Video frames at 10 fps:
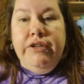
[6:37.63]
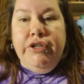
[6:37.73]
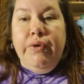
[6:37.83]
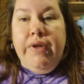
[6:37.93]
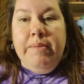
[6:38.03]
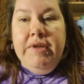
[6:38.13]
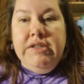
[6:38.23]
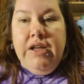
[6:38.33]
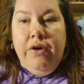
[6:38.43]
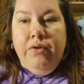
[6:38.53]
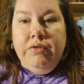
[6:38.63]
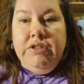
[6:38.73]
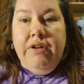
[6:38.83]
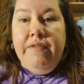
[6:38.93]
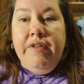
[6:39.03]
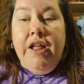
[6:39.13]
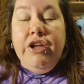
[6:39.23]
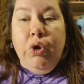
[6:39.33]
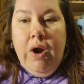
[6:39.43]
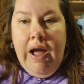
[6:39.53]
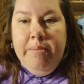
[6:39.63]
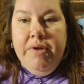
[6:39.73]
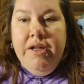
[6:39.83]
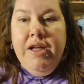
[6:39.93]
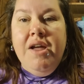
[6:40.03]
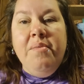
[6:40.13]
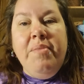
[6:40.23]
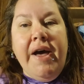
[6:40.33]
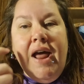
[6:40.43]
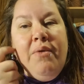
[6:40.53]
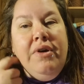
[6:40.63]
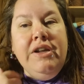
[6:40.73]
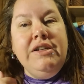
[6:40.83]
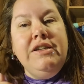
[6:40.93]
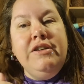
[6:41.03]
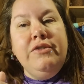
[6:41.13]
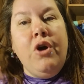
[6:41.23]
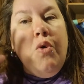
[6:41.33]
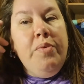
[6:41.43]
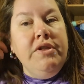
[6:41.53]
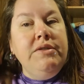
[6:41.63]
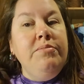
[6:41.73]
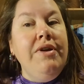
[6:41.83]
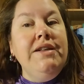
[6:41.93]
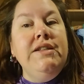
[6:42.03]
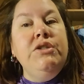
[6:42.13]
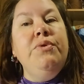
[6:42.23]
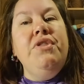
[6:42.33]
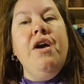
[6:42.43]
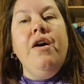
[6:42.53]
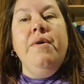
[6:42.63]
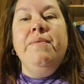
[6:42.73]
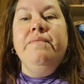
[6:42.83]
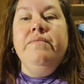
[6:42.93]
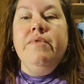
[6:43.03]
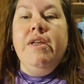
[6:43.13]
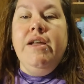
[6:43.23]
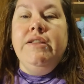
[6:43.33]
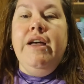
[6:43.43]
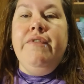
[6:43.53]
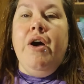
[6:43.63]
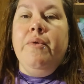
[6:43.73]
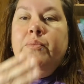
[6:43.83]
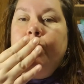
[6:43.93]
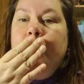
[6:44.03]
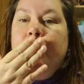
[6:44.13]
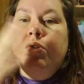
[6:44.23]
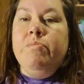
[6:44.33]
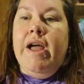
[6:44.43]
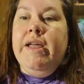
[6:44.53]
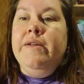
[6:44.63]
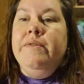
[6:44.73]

Joe gave me his cold, so I feel like crap. But I wanted to open some presents with y'all. Love y'all. Bye.